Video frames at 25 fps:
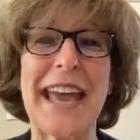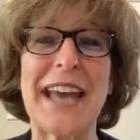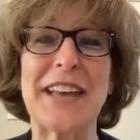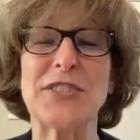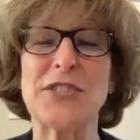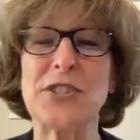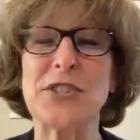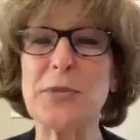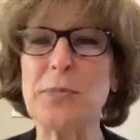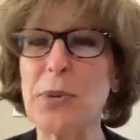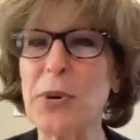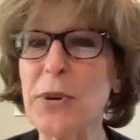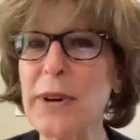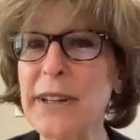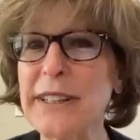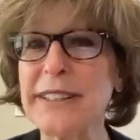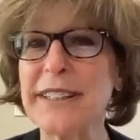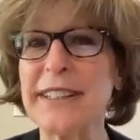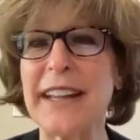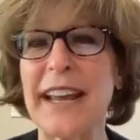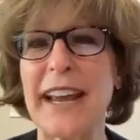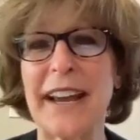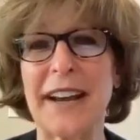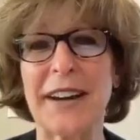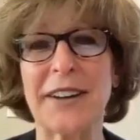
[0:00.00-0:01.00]
As you
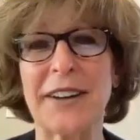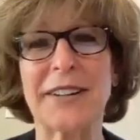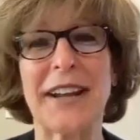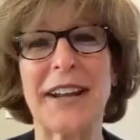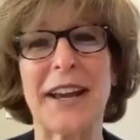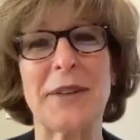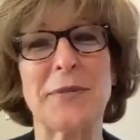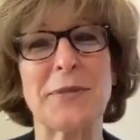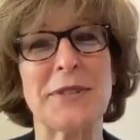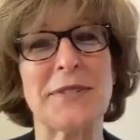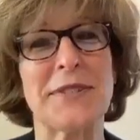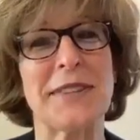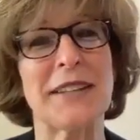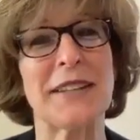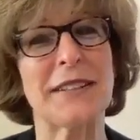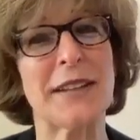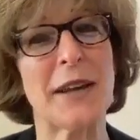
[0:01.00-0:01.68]
pointed out, I was the